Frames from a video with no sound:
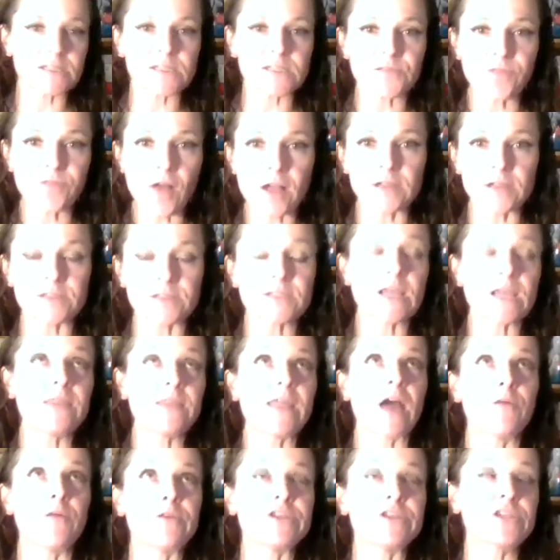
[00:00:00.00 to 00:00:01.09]
is false and
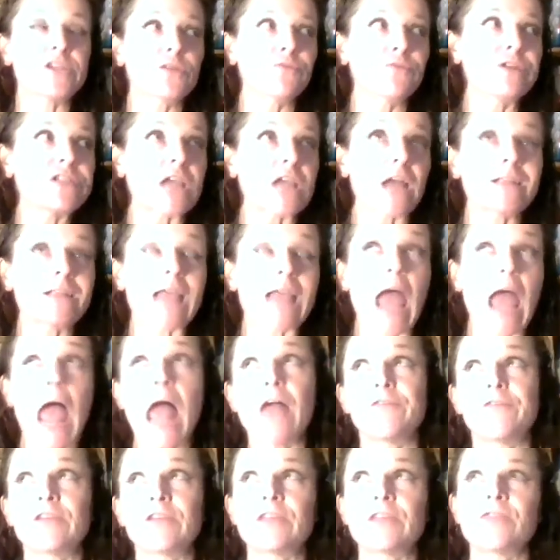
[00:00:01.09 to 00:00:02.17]
that we should reject
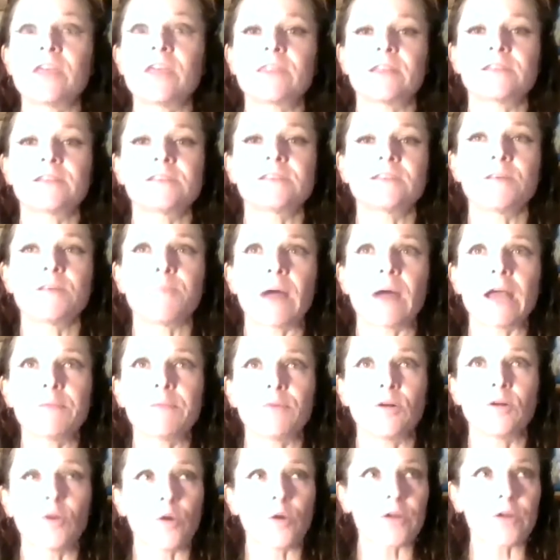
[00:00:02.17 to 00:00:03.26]
everything that's in the
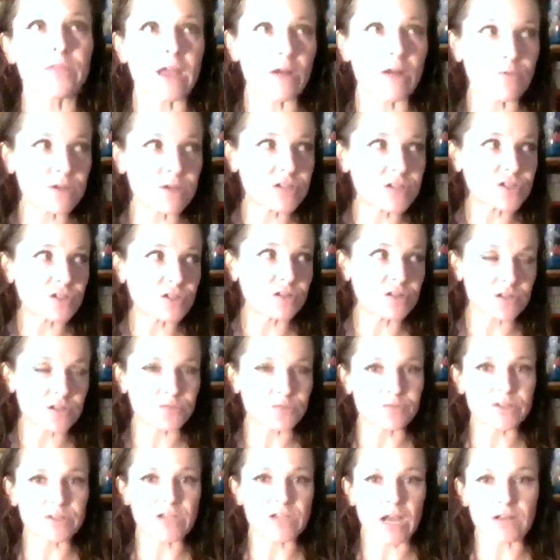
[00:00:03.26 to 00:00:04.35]
Bible, or that we should
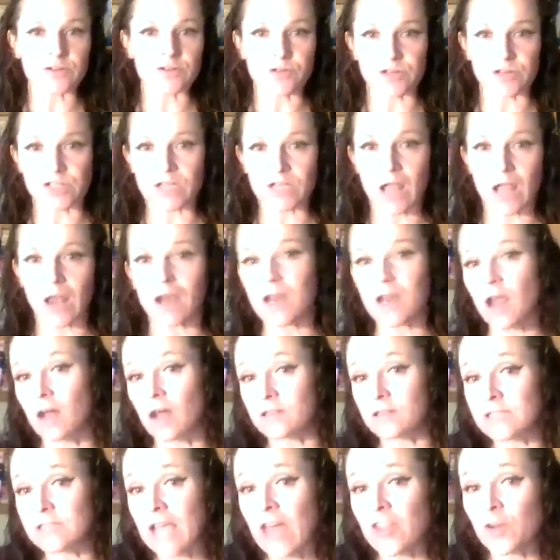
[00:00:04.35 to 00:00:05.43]
just reject Christianity
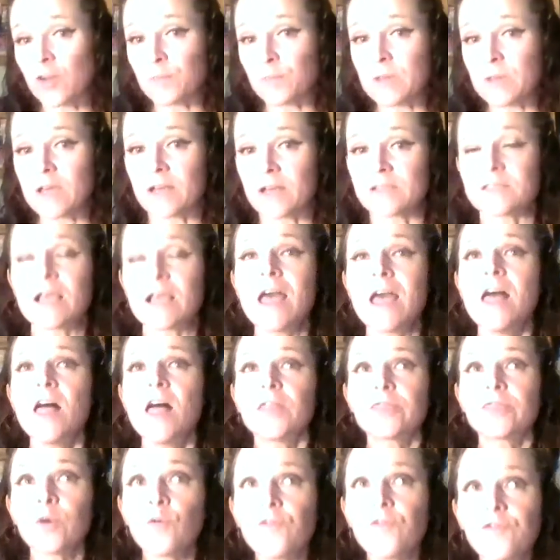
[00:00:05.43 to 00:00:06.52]
altogether because
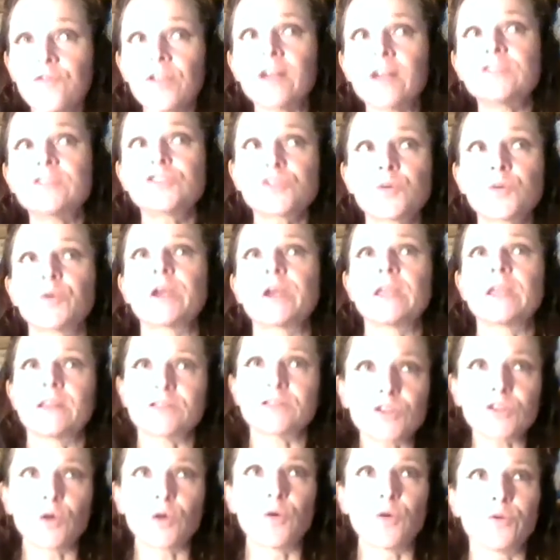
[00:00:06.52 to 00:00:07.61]
the flood story
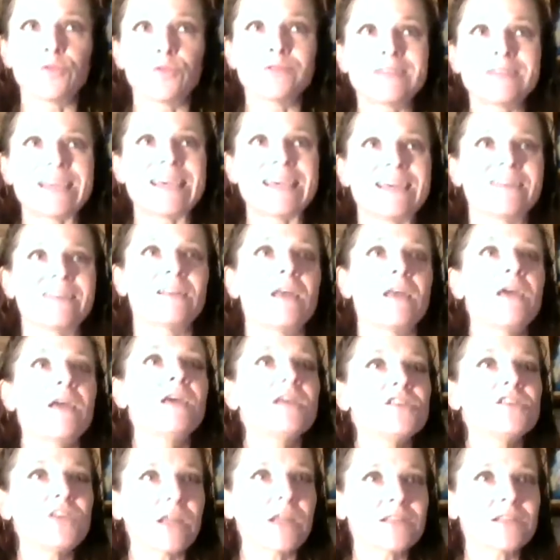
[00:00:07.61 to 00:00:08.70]
that's told in
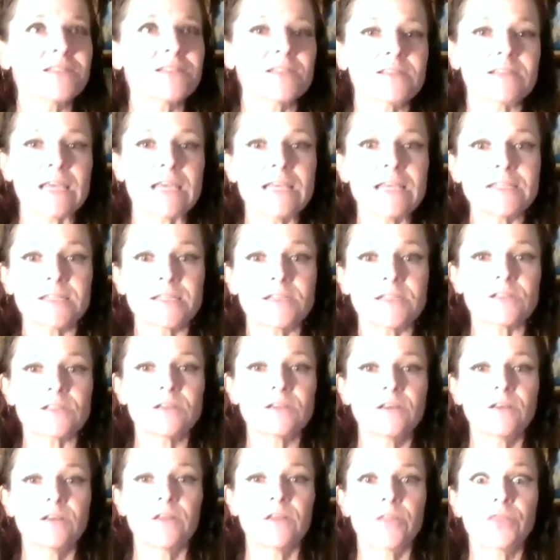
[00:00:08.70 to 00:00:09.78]
Genesis isn't
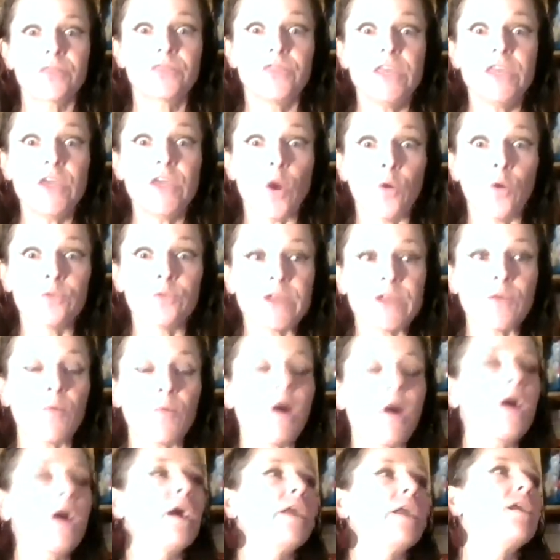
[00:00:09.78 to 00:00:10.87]
the only
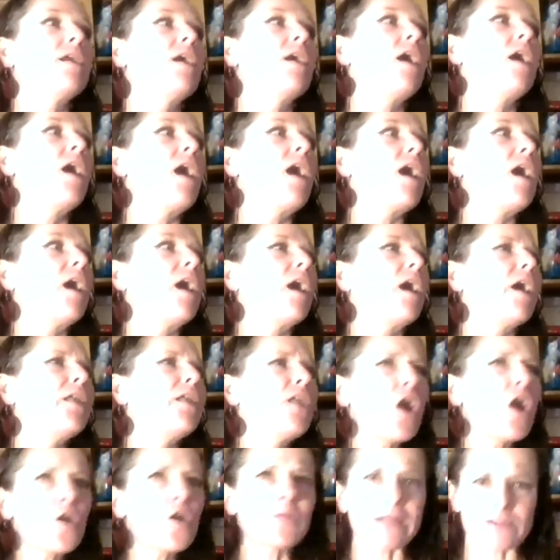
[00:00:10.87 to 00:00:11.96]
one?
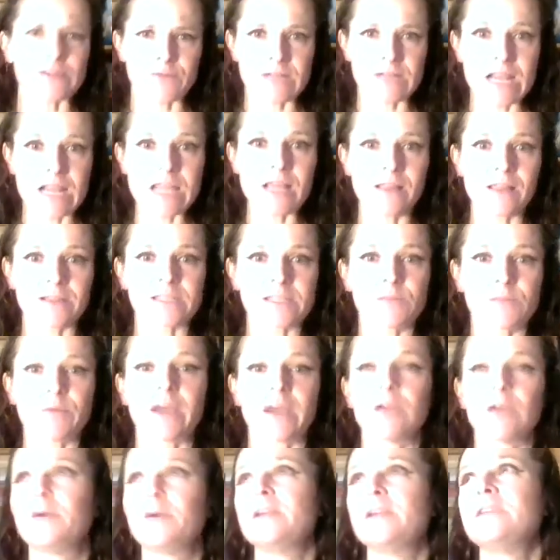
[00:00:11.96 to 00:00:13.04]
No, that's ridiculous in
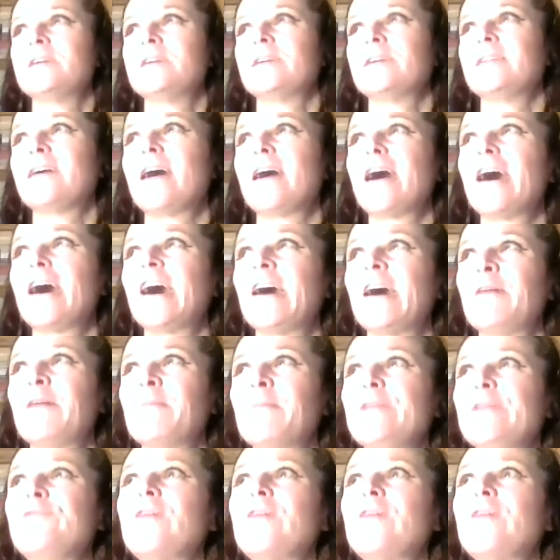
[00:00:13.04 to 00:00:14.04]
my opinion. In